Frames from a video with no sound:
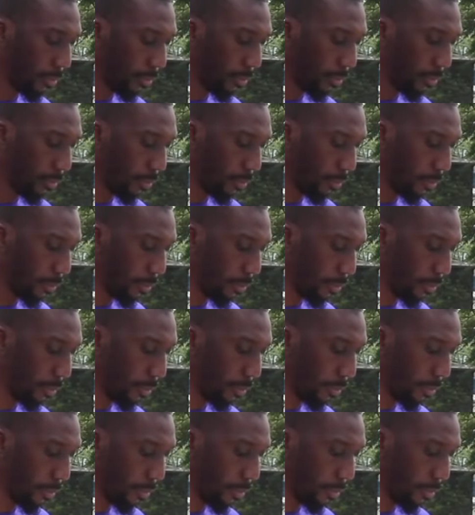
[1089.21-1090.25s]

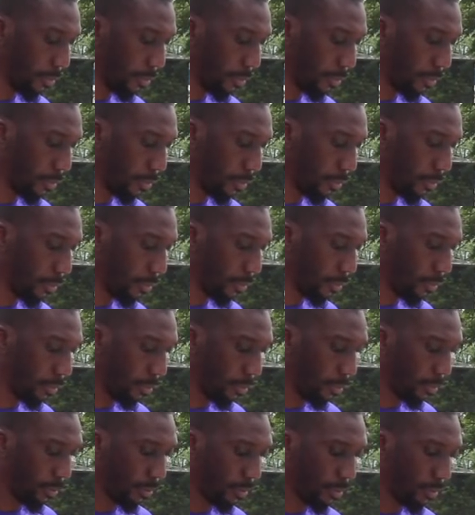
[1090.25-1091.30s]

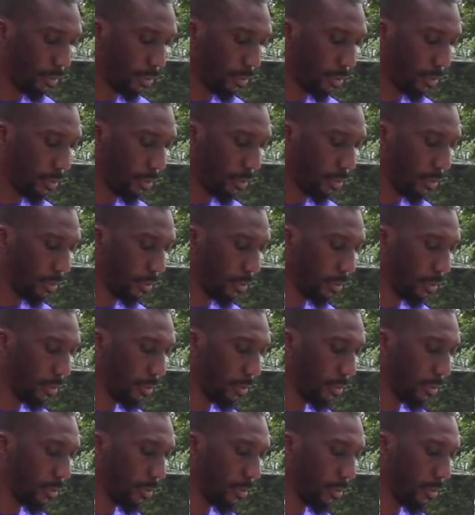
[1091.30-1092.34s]

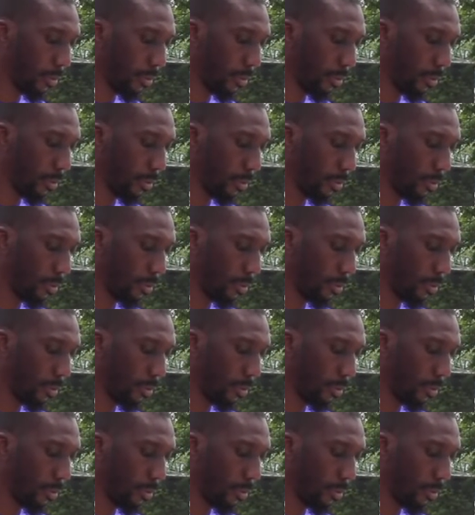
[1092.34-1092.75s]
No words are spoken by the person on screen.